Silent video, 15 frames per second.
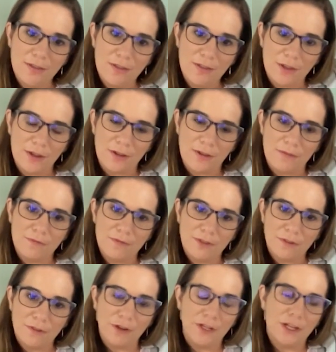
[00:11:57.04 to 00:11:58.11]

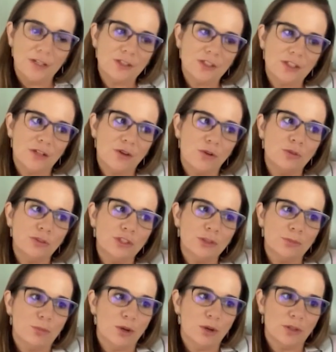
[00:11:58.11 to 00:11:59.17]
the financial
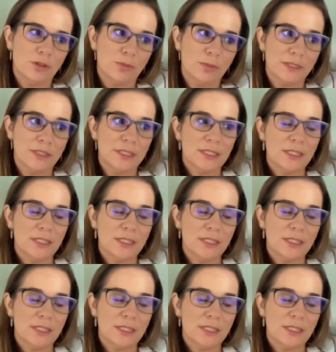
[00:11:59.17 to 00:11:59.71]
coaching model, but